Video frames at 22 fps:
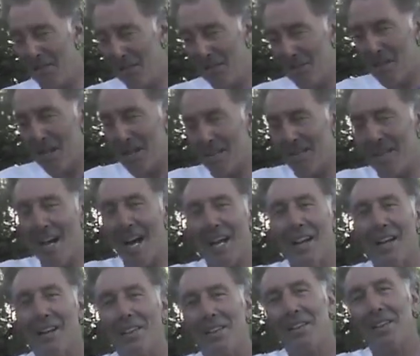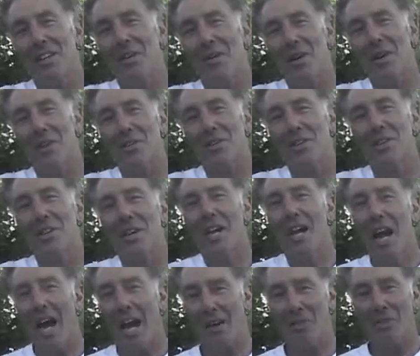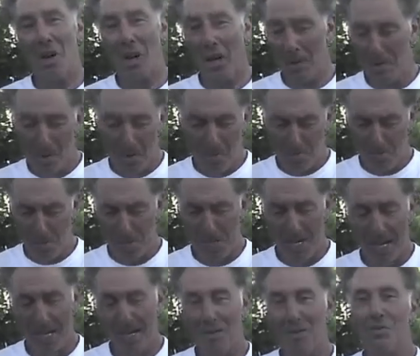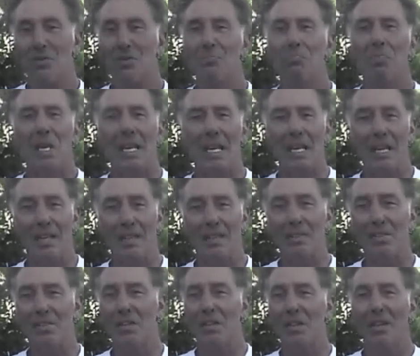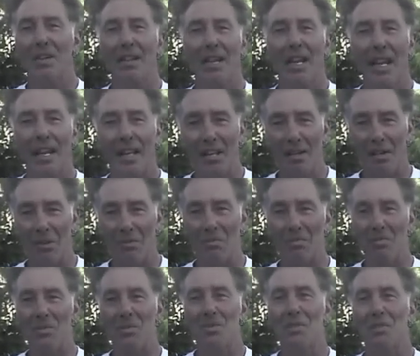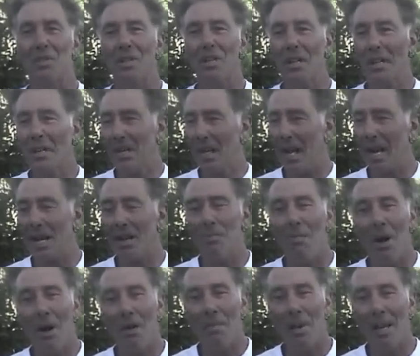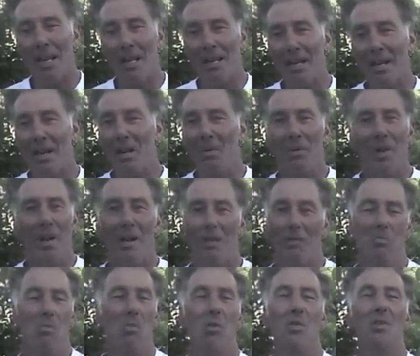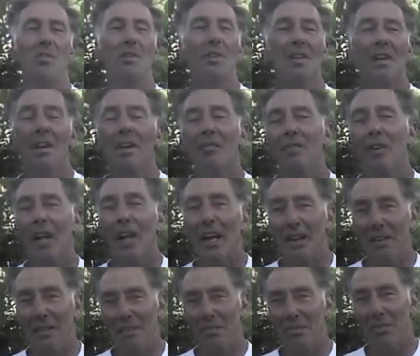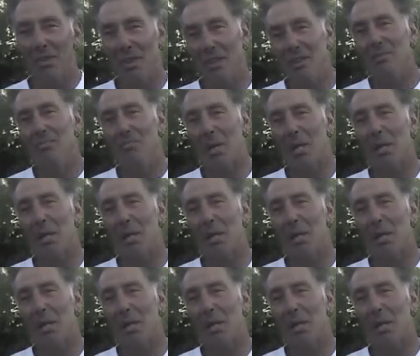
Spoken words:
If you take that out of the equation and talk about potatoes, peas, legumes, edamame, we have more than enough land to feed.